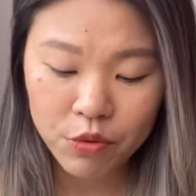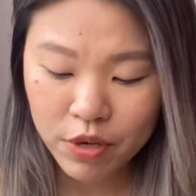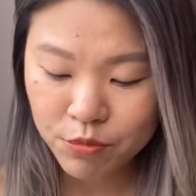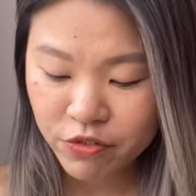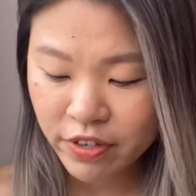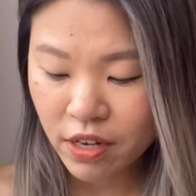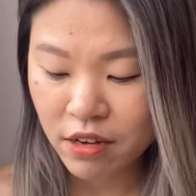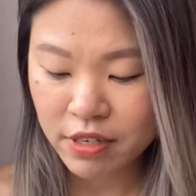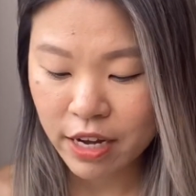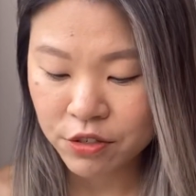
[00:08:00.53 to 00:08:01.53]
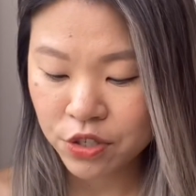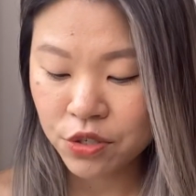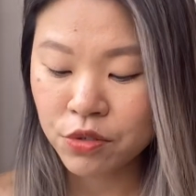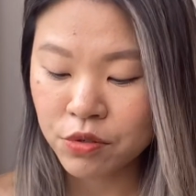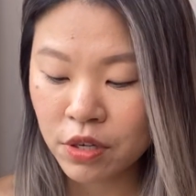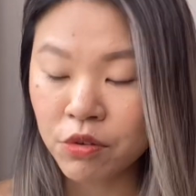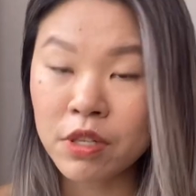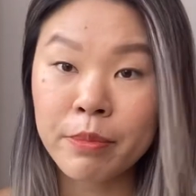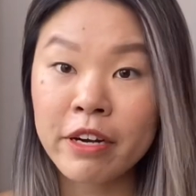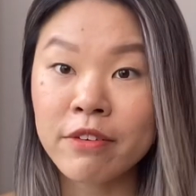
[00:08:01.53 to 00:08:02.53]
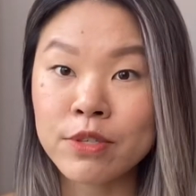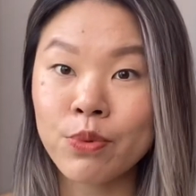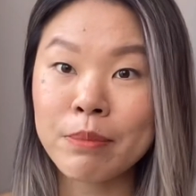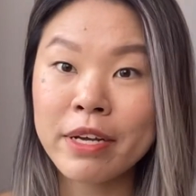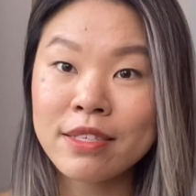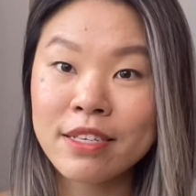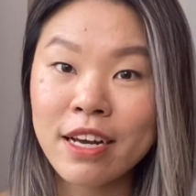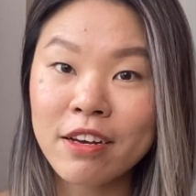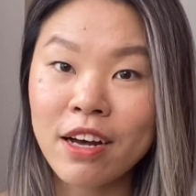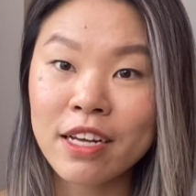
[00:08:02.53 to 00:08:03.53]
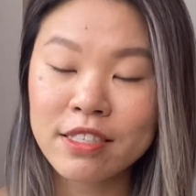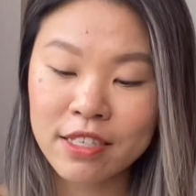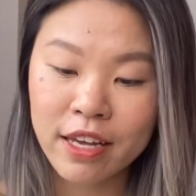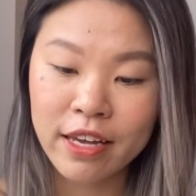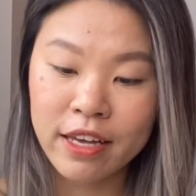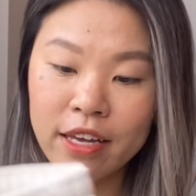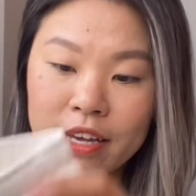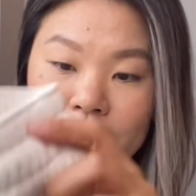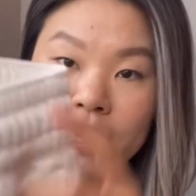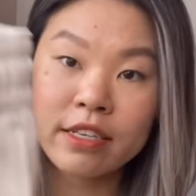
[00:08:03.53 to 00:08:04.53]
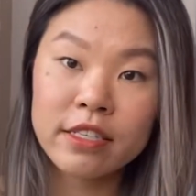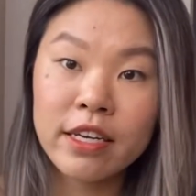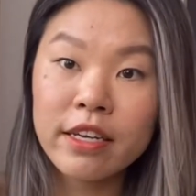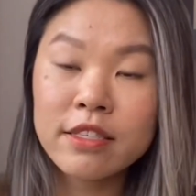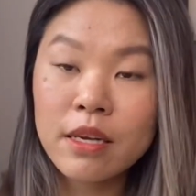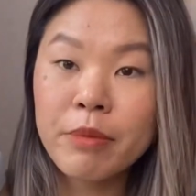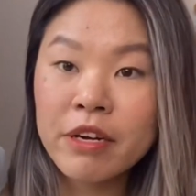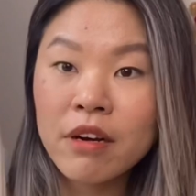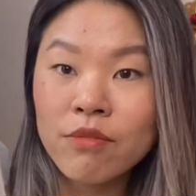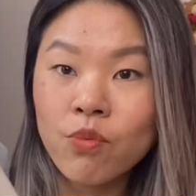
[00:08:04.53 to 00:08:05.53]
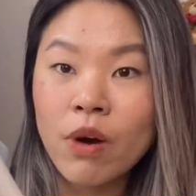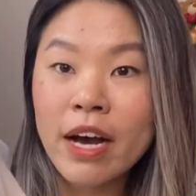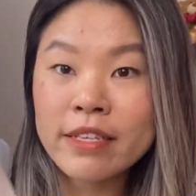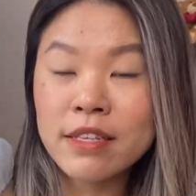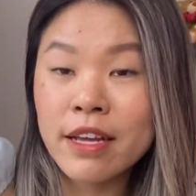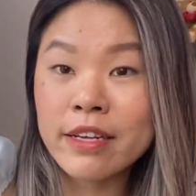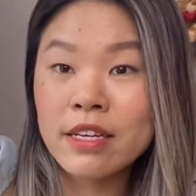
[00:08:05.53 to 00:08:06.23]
We're moving on now to the only pair of sweatpants that I got, and it's a pair of wide leg